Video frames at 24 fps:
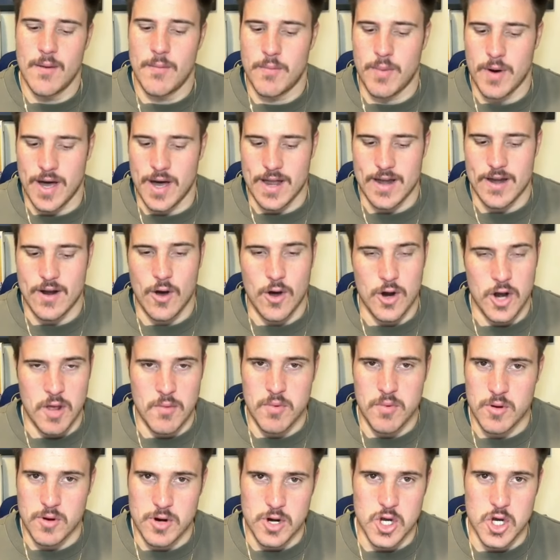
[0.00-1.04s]
But Otto
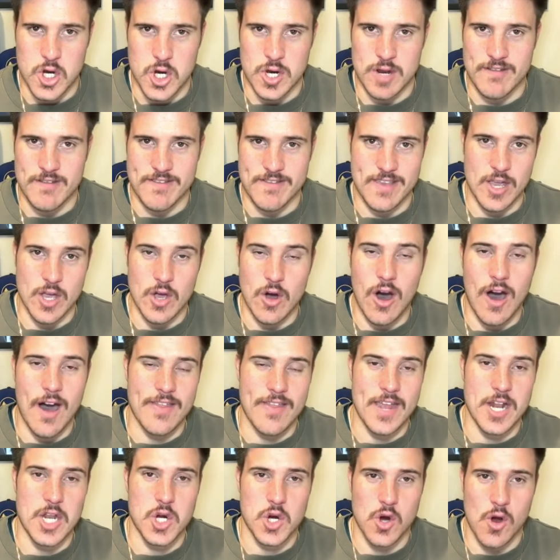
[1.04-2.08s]
Porter Jr. is the guy
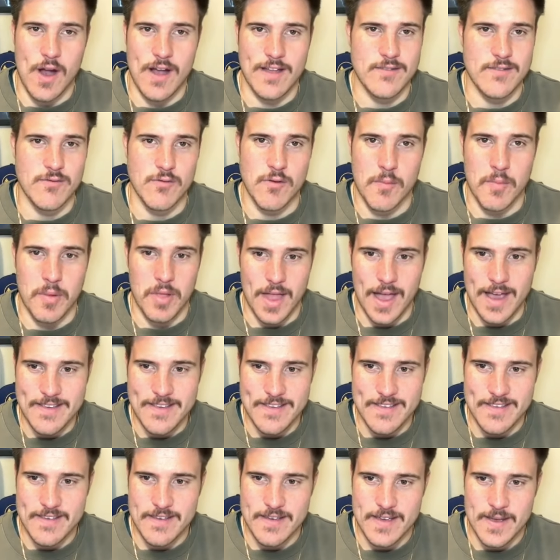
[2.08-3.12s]
they're trying to
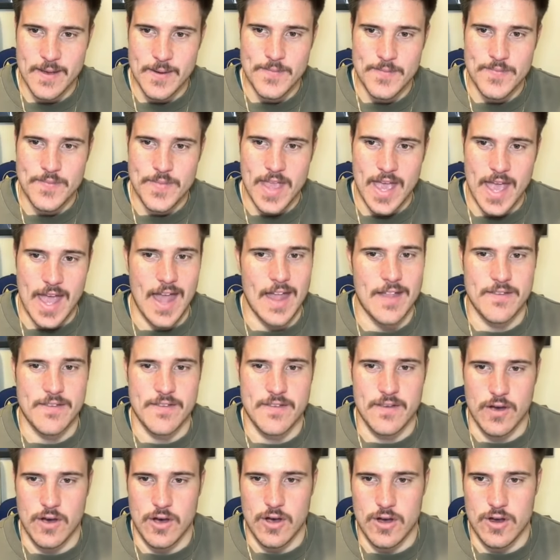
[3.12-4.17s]
replace. And
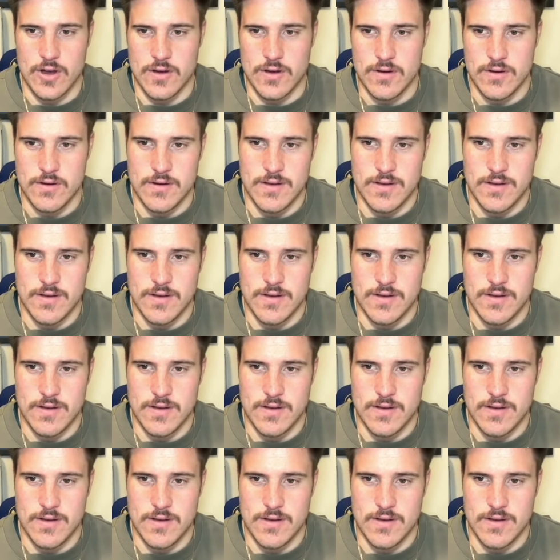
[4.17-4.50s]
so